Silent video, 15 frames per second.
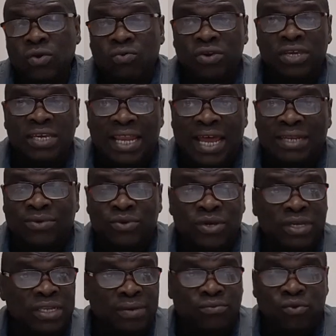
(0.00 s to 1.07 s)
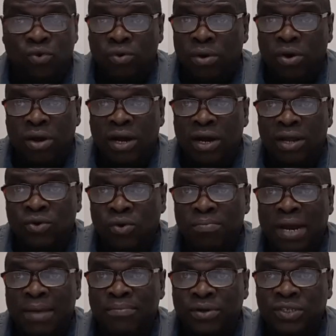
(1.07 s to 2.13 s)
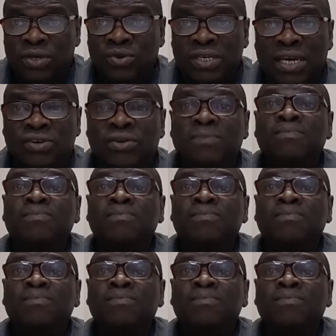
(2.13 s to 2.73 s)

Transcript: When you hear that, when in the home buying process, you hear